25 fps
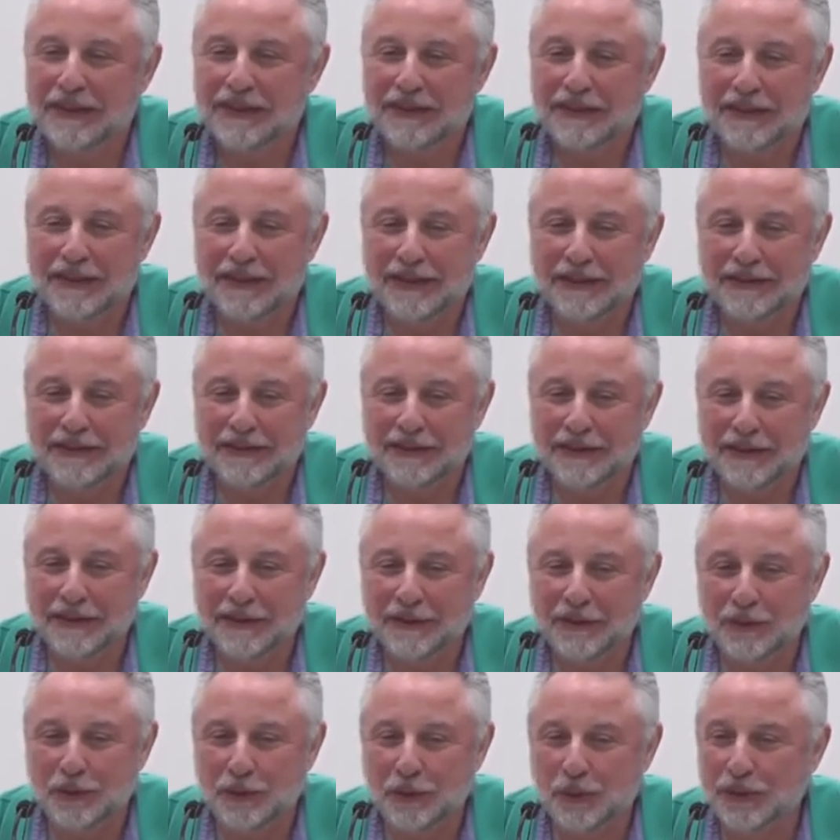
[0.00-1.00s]
and uh,
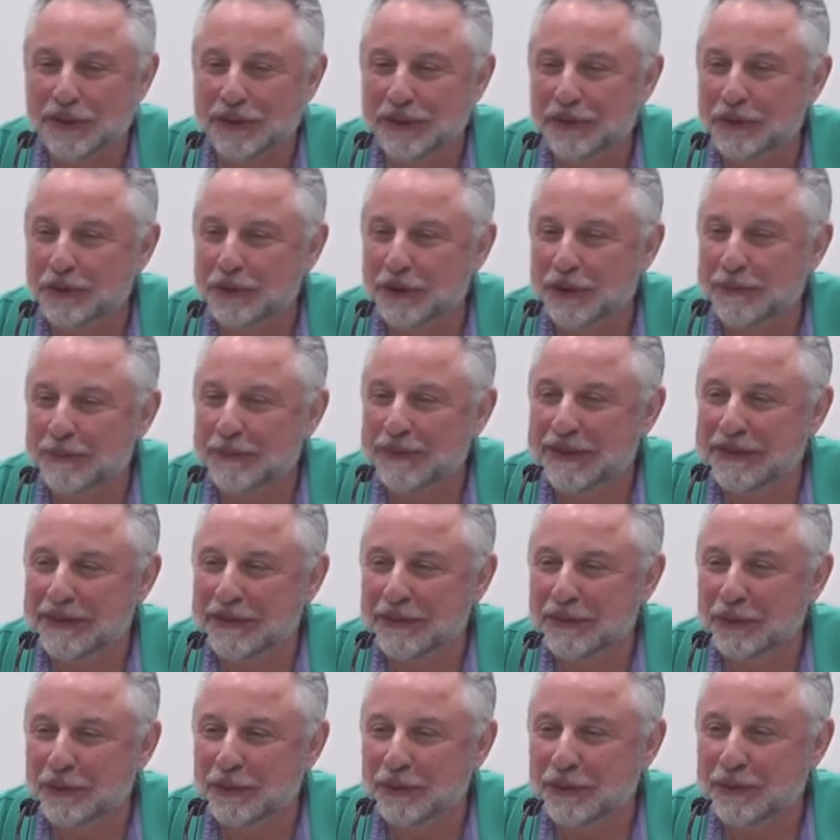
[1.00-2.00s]
touring Germany
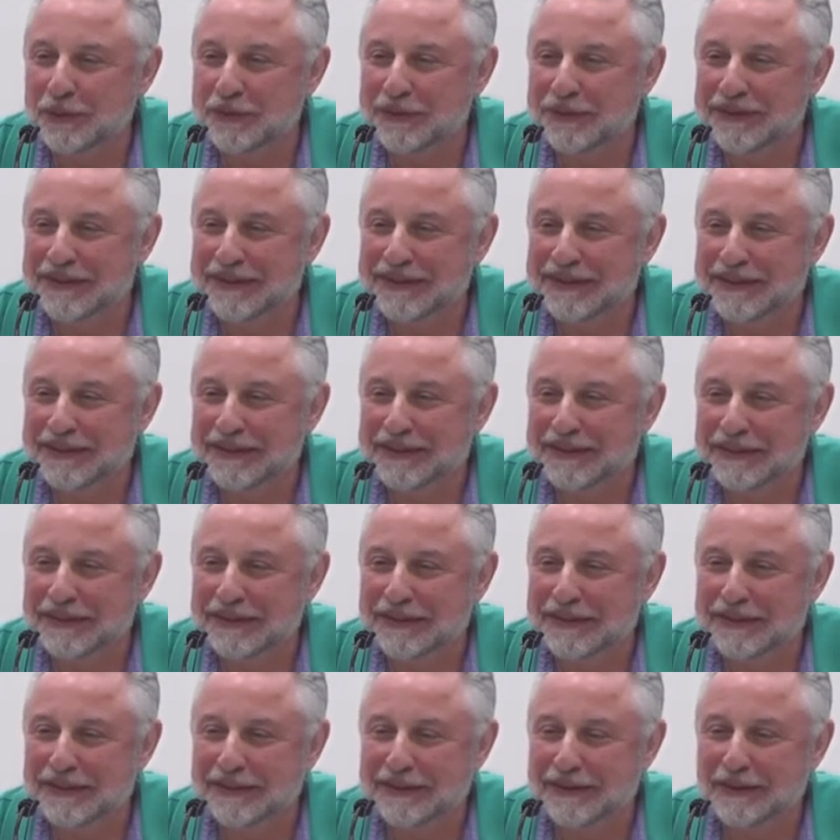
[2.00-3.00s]
to
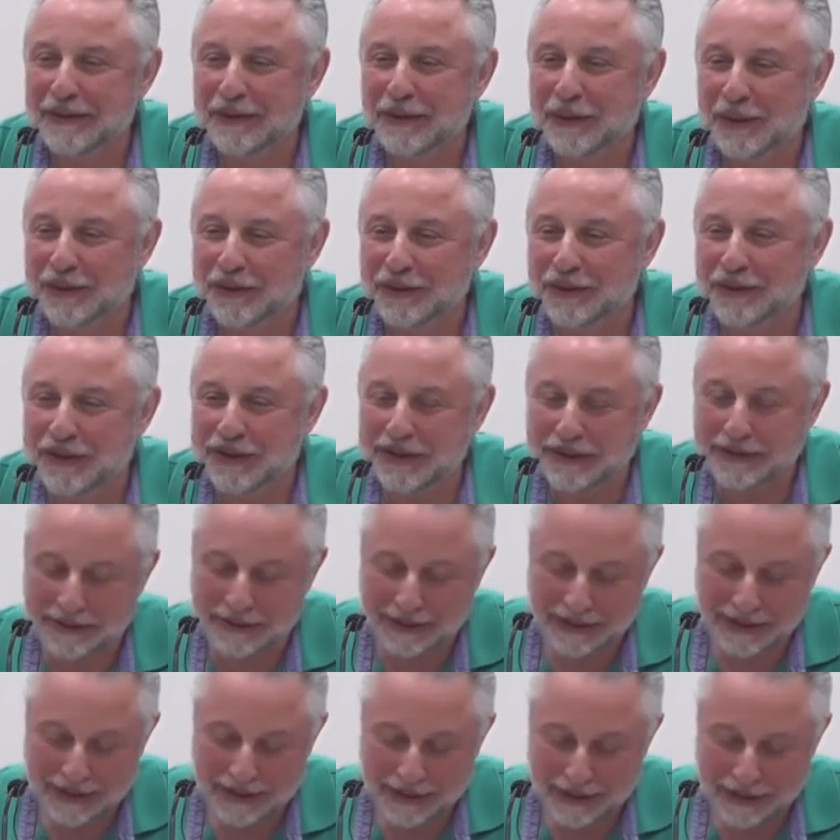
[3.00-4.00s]
uh, launch it.
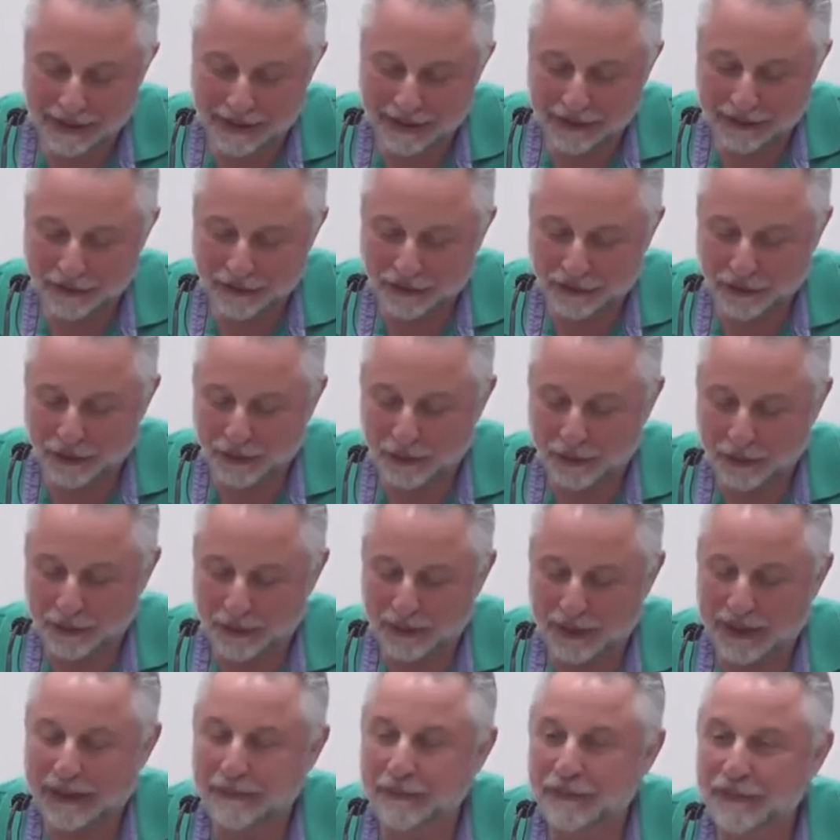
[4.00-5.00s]
So
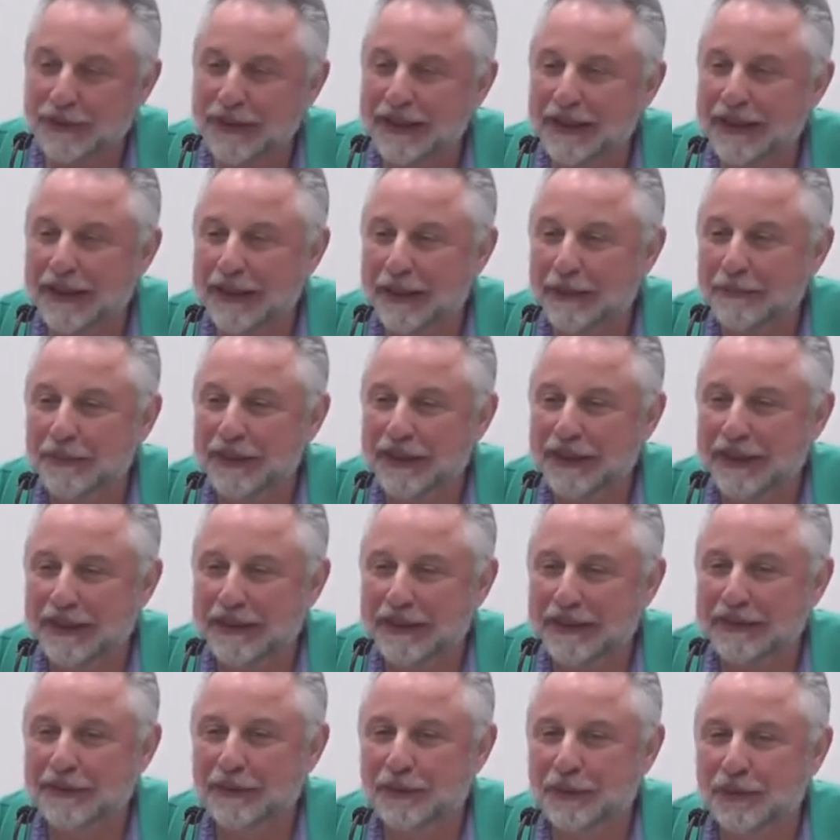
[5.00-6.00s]
I'm really happy I
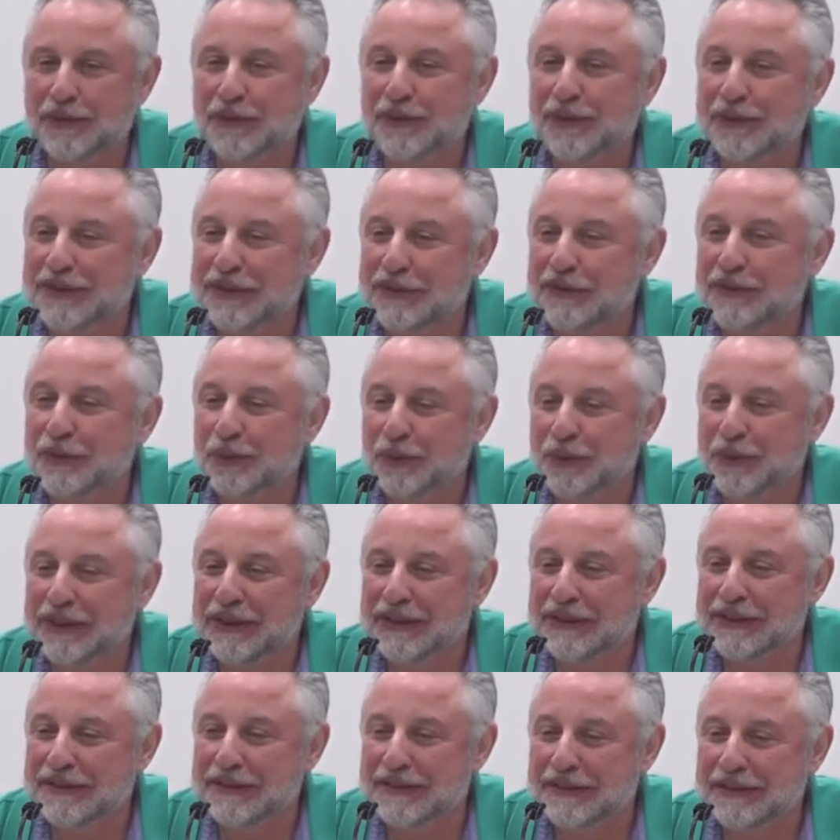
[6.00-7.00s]
had also these two
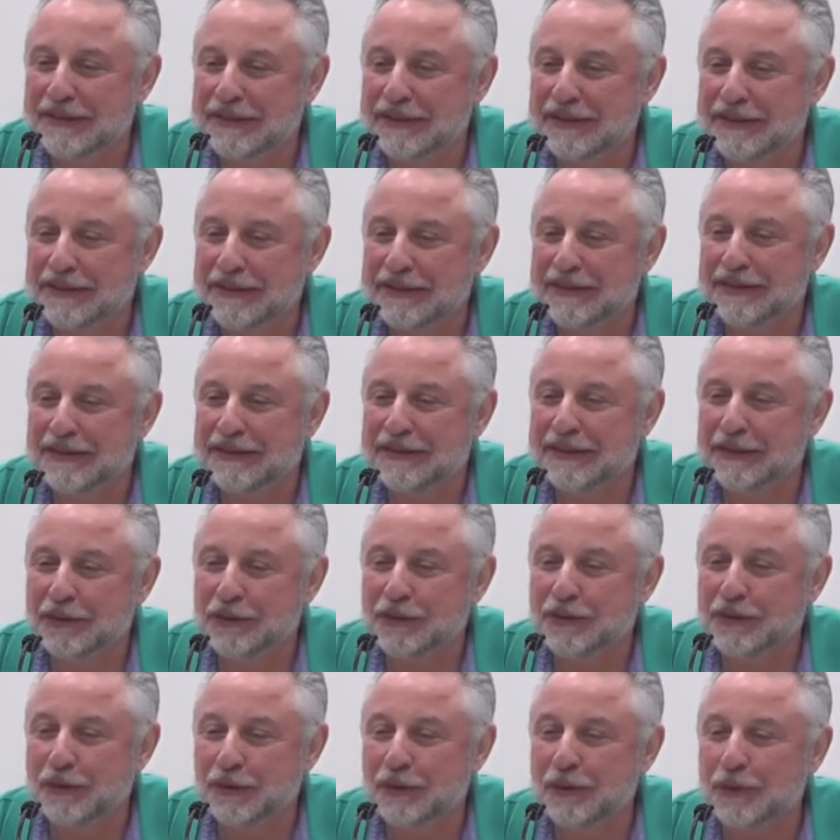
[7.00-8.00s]
years in
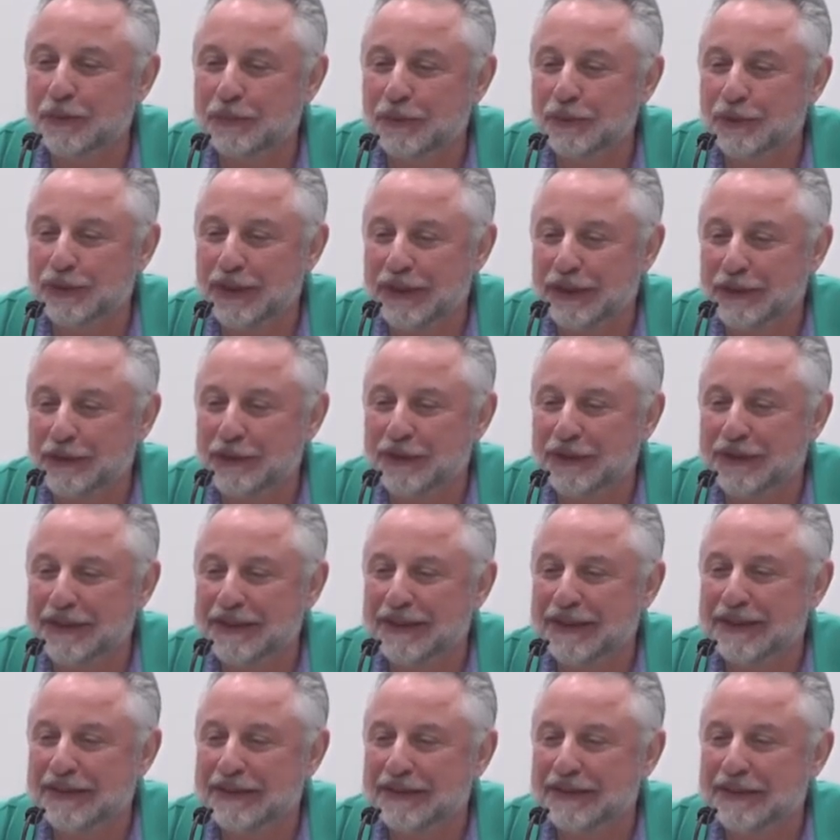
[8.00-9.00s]
additional cooperation,
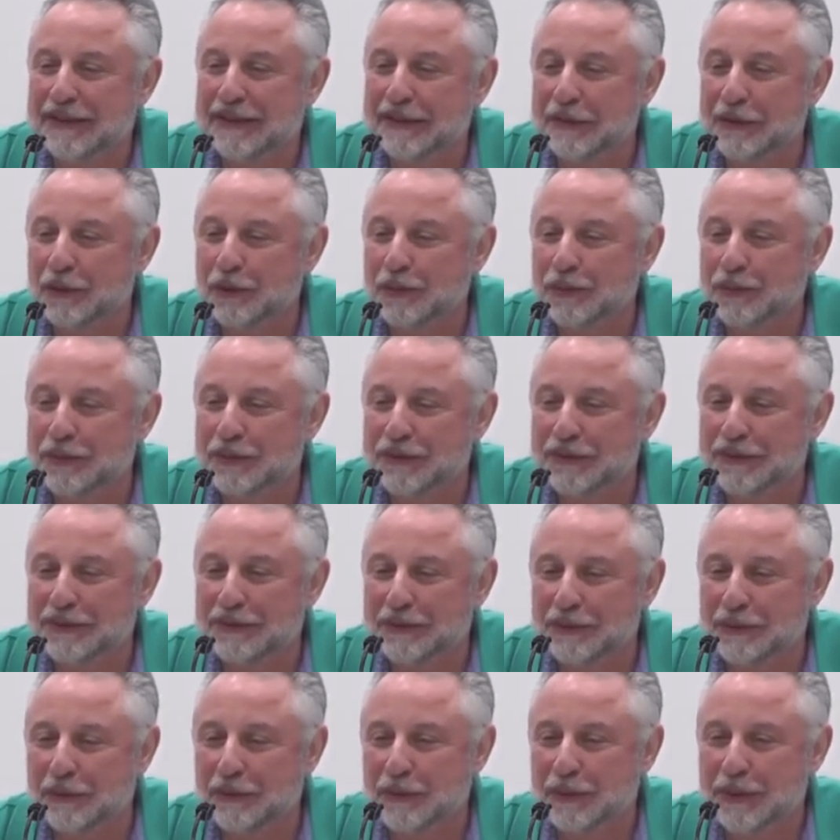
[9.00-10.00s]
and I hope
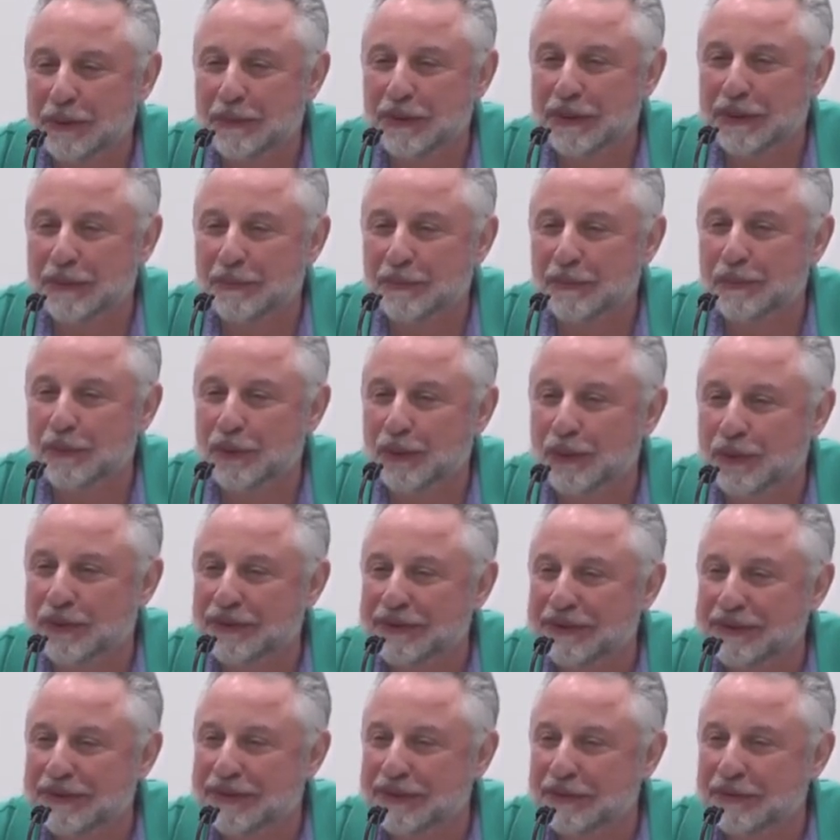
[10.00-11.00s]
there will be more
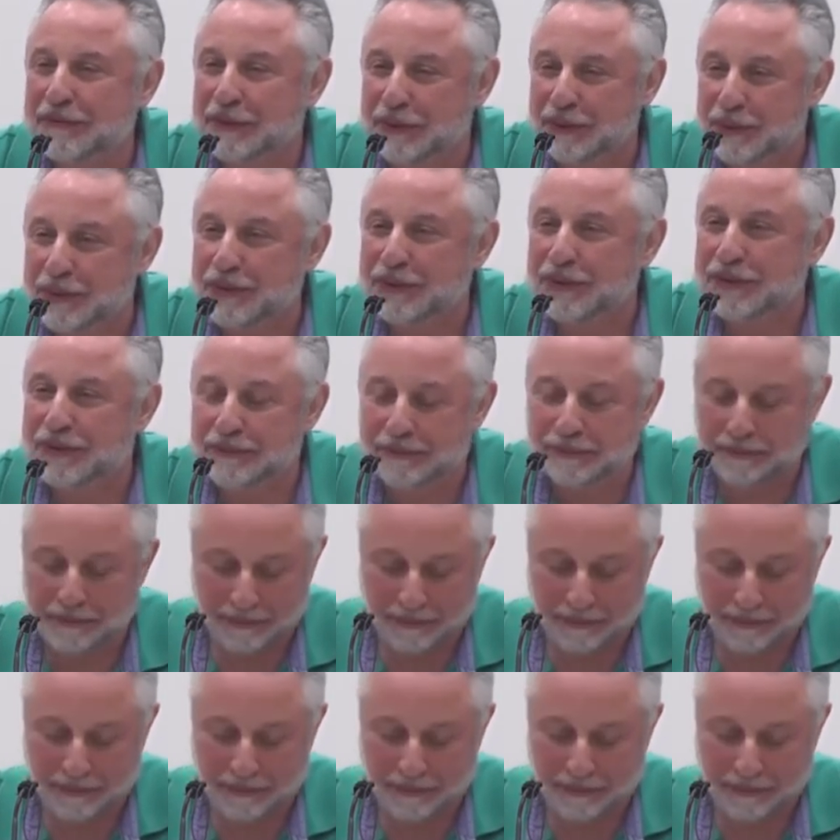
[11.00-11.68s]
in the future.